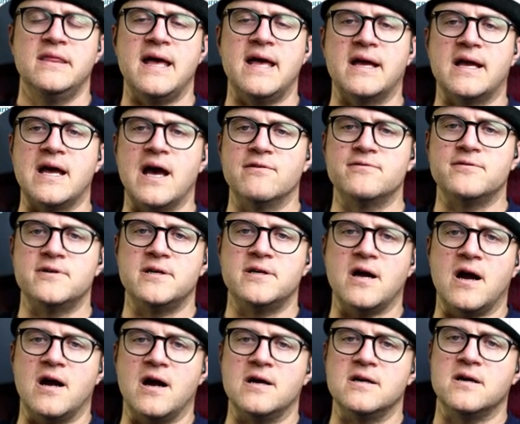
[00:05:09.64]
that
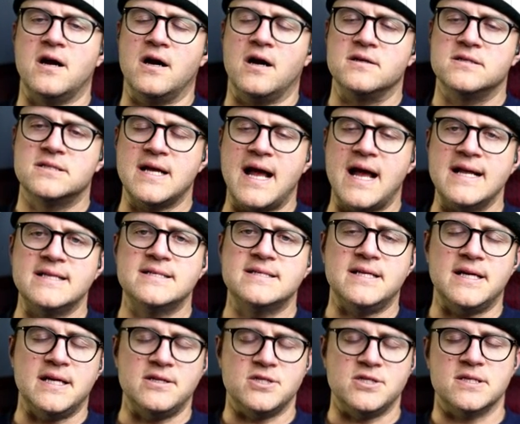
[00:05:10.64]
cover our side
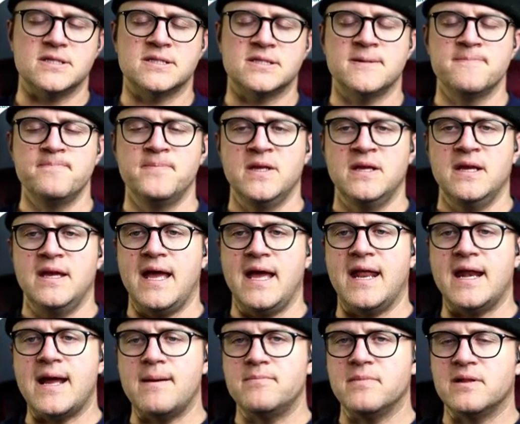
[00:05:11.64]
stages,
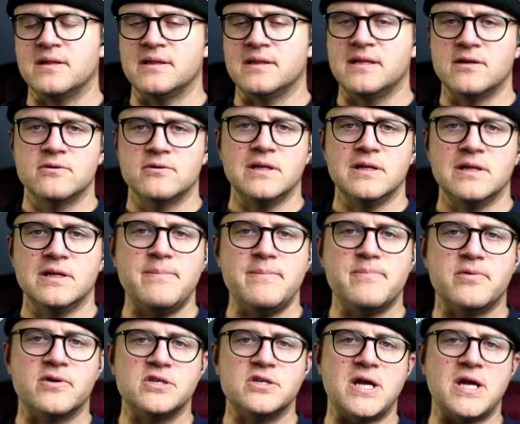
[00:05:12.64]
and I'm literally
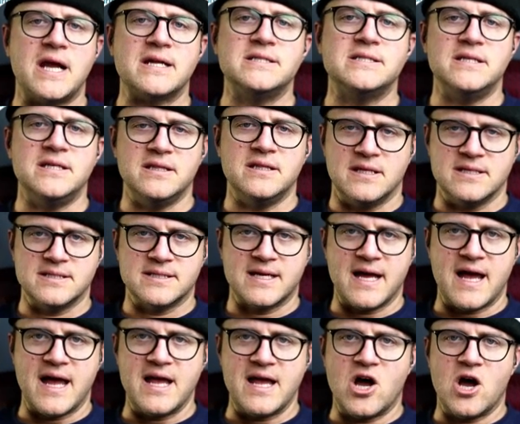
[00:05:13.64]
projecting this
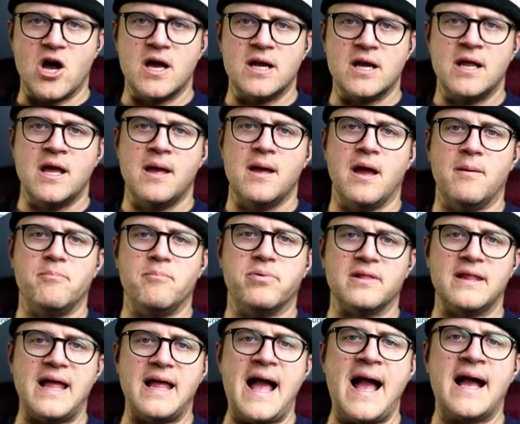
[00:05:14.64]
guy on a
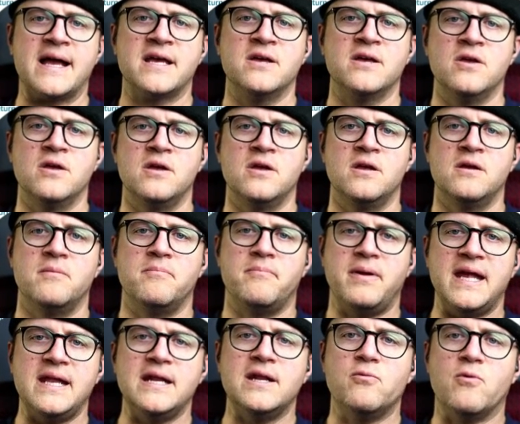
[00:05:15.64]
black
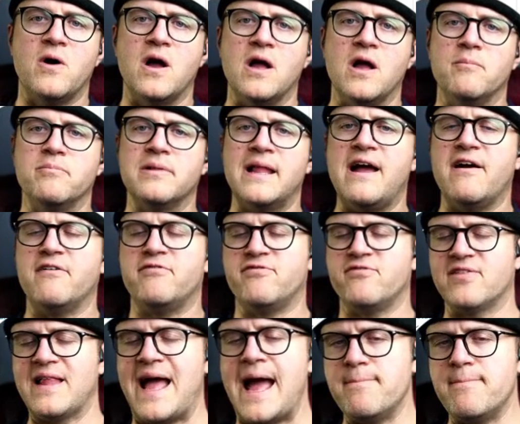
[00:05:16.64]
painted wall, a
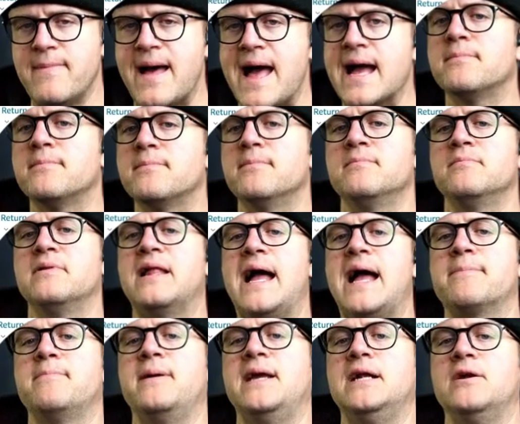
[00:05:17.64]
flat back
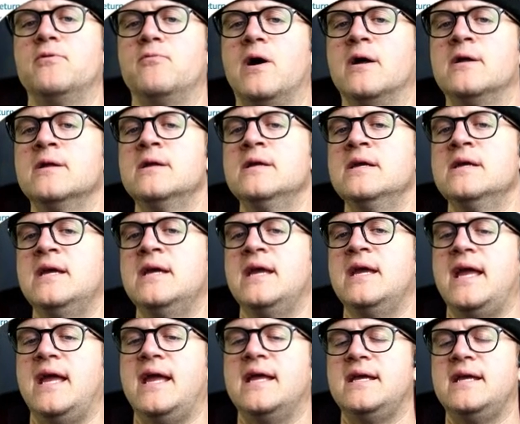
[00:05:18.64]
black painted wall,
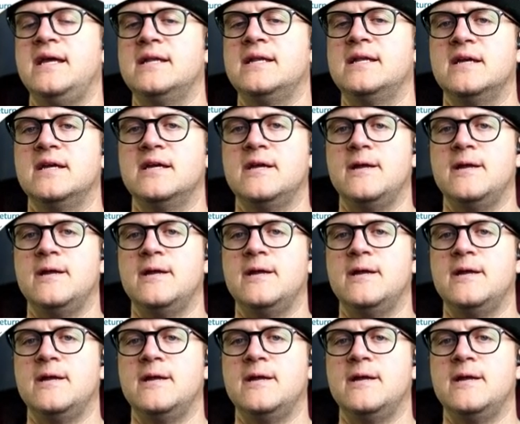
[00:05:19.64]
and it